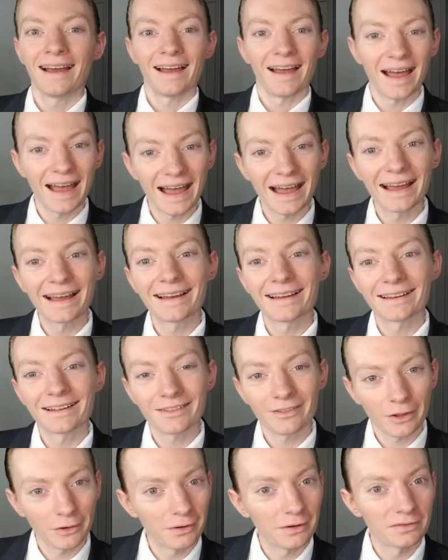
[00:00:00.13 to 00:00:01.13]

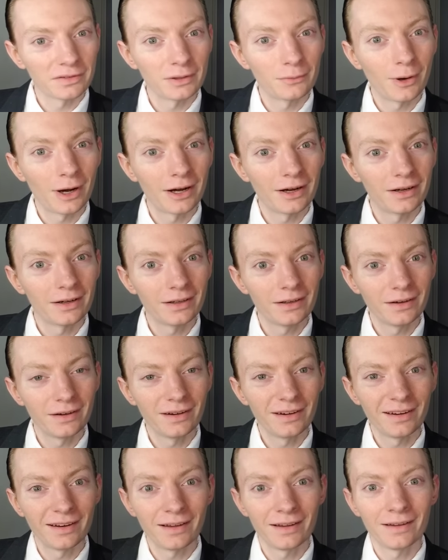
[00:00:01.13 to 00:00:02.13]
Hello
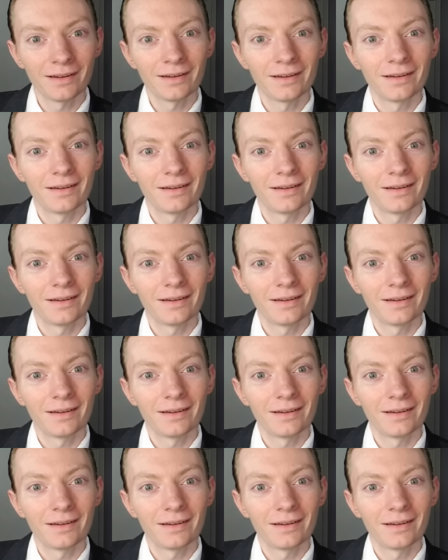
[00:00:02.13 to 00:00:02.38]
everyone,